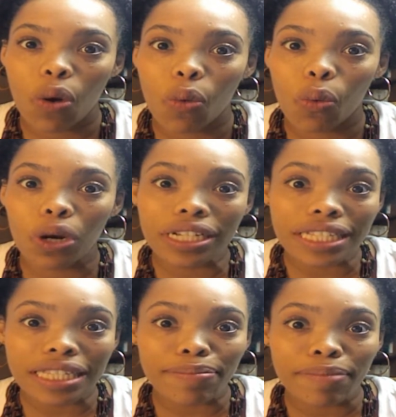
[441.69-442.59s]

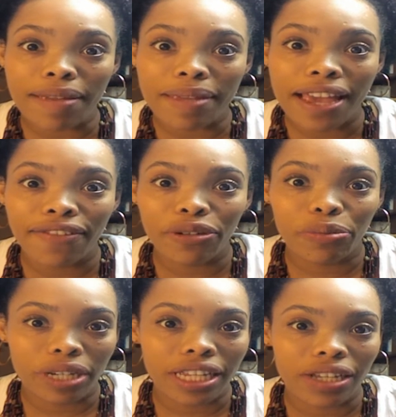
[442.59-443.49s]
once, maybe every
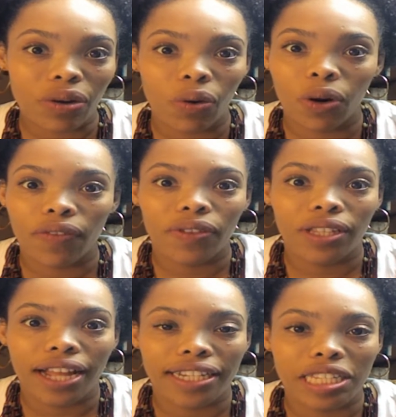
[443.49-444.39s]
week, or if you'd
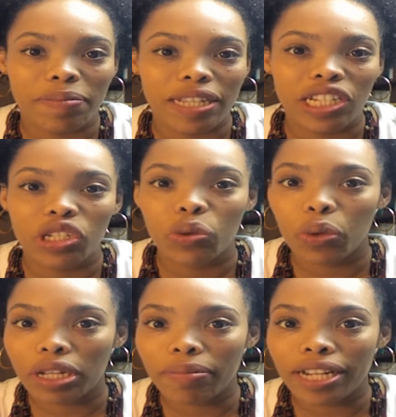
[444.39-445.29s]
like to spend
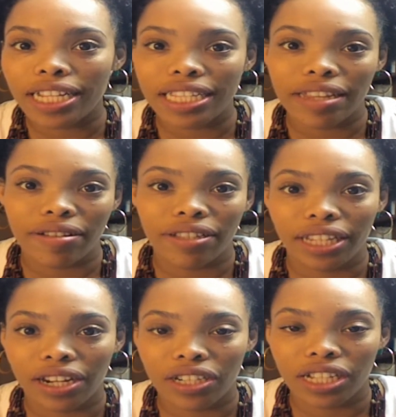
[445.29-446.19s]
20 minutes here and
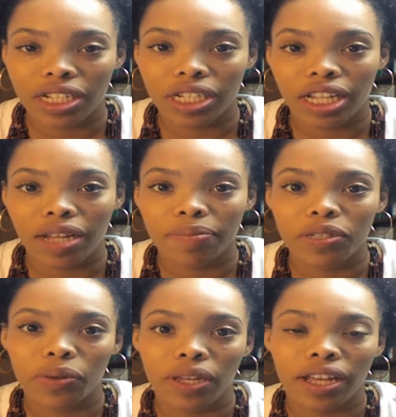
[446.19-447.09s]
there touching up,
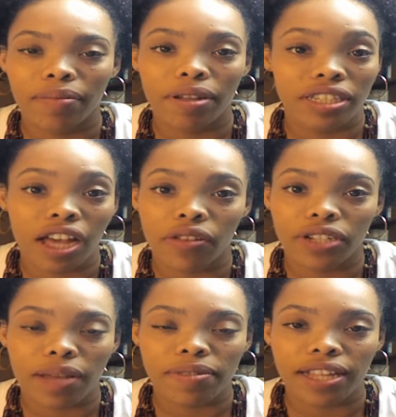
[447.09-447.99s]
doing other
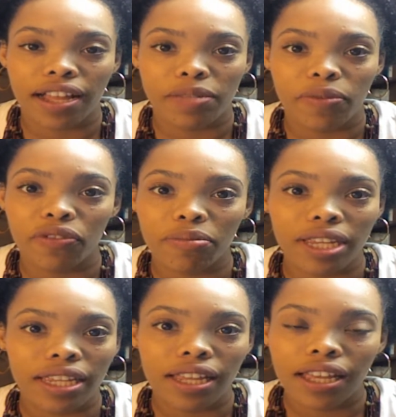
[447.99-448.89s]
type styles. But for me,